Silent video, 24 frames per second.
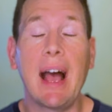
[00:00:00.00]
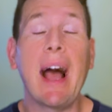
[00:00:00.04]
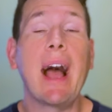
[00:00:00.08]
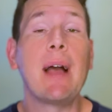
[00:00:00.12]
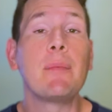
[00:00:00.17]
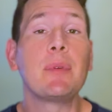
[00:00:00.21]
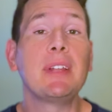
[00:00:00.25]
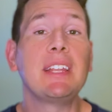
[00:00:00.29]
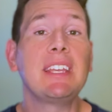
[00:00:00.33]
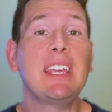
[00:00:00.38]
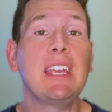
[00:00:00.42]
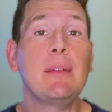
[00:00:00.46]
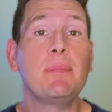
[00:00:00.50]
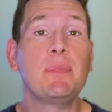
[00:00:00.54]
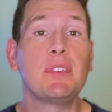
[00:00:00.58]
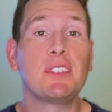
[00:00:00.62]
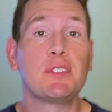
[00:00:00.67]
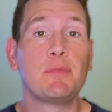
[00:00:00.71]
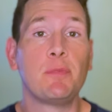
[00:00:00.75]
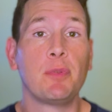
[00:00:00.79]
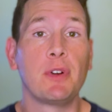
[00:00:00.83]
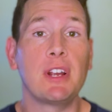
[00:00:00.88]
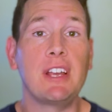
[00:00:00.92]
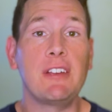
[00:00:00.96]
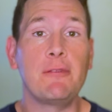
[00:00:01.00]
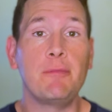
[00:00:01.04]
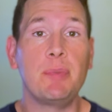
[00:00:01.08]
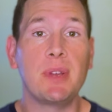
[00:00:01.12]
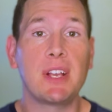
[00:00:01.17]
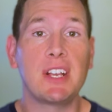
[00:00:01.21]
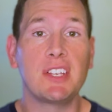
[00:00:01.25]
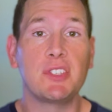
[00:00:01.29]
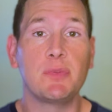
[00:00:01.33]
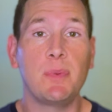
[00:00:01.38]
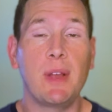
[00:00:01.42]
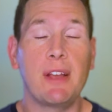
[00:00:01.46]
I'm going to keep this brief
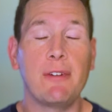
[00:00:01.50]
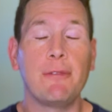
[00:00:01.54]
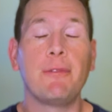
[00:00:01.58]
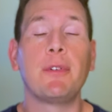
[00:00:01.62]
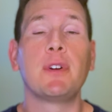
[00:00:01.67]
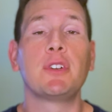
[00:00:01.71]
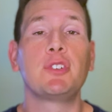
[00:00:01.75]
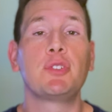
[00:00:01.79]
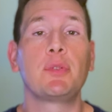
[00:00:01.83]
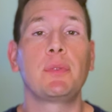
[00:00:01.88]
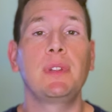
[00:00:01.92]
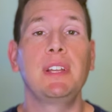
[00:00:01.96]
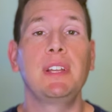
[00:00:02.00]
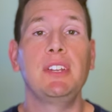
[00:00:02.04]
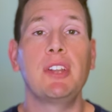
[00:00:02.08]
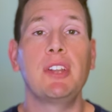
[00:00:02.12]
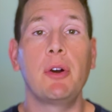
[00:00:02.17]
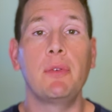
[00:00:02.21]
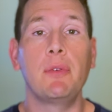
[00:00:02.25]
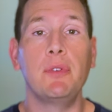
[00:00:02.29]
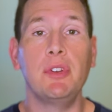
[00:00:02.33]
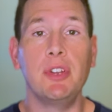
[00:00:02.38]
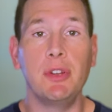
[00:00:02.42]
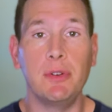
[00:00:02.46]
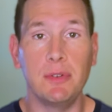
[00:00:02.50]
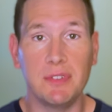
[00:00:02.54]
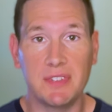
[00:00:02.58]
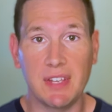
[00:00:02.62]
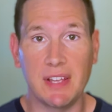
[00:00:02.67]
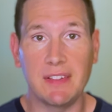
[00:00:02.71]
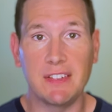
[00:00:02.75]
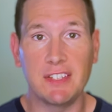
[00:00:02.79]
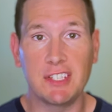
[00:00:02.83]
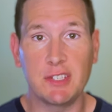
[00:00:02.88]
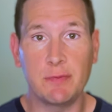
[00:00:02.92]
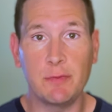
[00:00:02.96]
because we have virtually no news
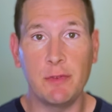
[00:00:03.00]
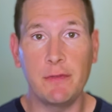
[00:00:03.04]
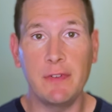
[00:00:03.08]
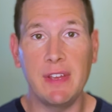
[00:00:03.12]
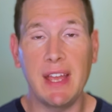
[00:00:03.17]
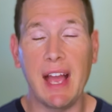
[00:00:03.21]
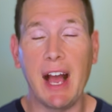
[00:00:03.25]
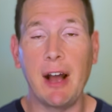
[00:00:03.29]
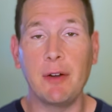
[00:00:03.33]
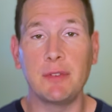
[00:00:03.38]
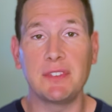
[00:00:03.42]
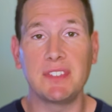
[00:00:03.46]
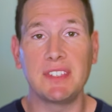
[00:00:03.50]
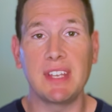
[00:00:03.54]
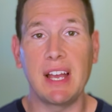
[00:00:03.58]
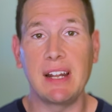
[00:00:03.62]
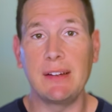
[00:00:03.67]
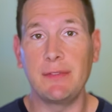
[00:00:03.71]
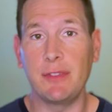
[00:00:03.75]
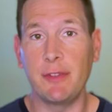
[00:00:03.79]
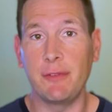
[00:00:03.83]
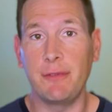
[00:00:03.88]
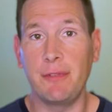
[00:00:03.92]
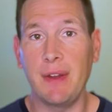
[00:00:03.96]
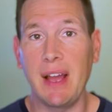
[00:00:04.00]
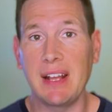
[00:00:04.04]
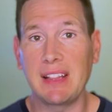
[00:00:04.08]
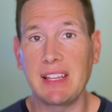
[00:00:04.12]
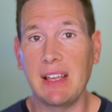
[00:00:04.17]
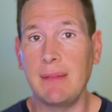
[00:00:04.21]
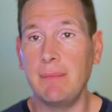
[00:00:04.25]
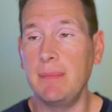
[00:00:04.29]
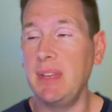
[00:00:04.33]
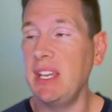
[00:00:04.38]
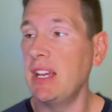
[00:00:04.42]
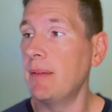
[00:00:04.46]
on this movie outside of the fact
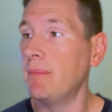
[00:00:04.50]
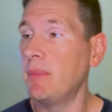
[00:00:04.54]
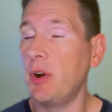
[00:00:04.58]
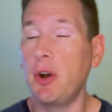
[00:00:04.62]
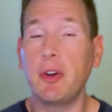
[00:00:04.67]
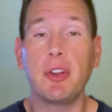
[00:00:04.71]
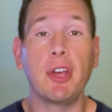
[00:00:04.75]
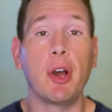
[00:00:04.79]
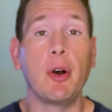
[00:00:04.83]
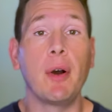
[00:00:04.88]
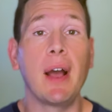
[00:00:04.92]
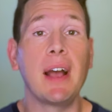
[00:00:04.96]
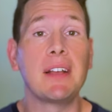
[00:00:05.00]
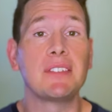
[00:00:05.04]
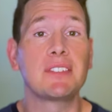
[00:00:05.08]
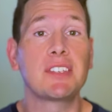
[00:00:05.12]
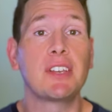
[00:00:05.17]
that Miyamoto has